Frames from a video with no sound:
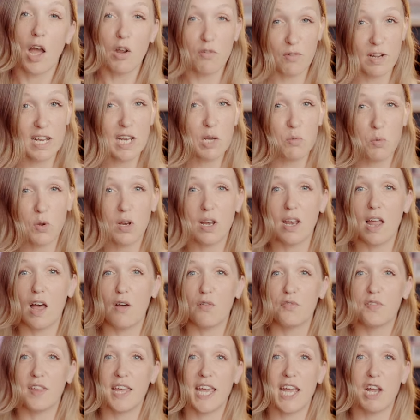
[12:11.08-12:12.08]
I really would
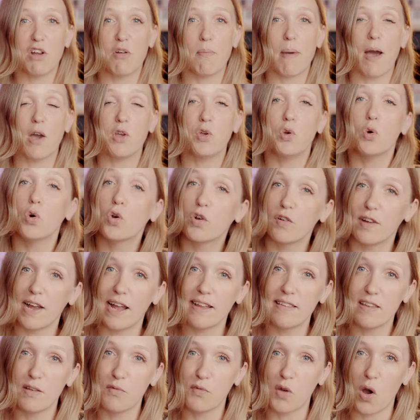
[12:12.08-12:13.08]
love to hear about your
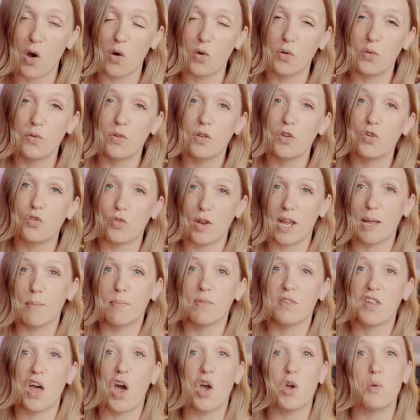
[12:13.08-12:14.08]
creative goals,
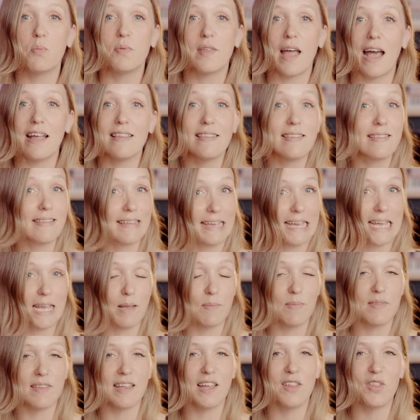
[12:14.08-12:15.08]
dreams, hopes, and
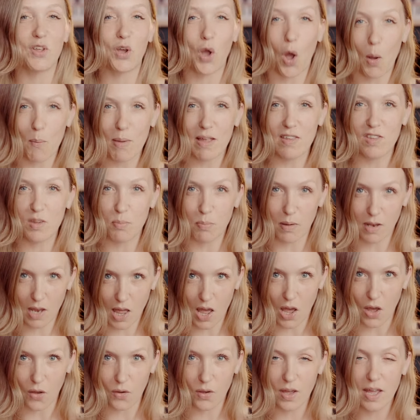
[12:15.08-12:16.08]
schemes in the comments
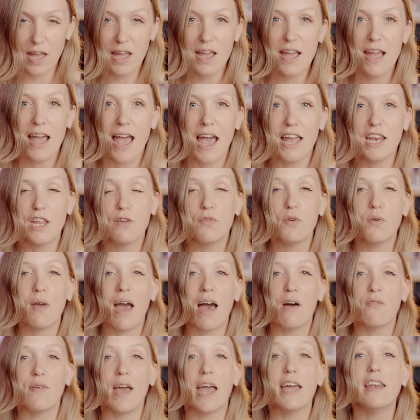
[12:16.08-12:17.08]
below. And if you
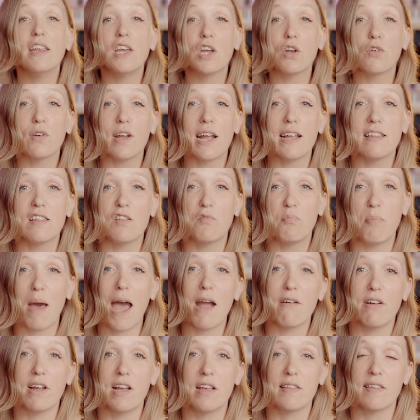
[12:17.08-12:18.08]
have any creative
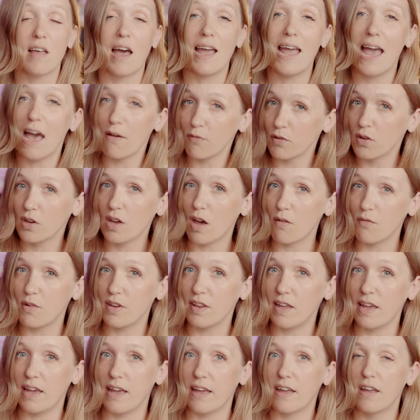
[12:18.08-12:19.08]
barriers I haven't
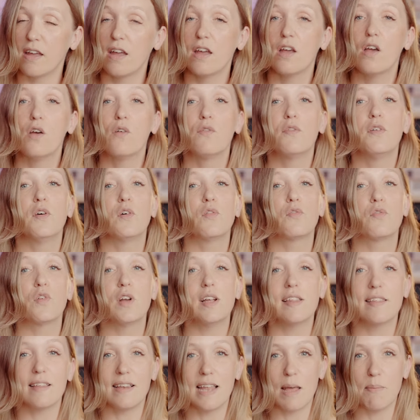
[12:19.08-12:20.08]
covered here, feel
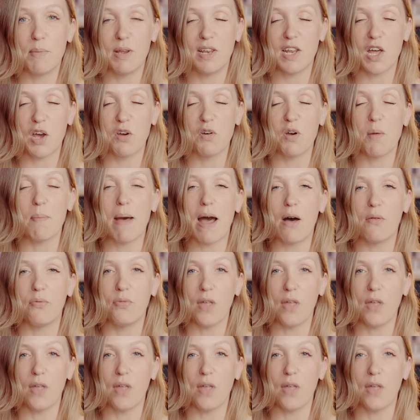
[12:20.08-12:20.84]
free to let me know about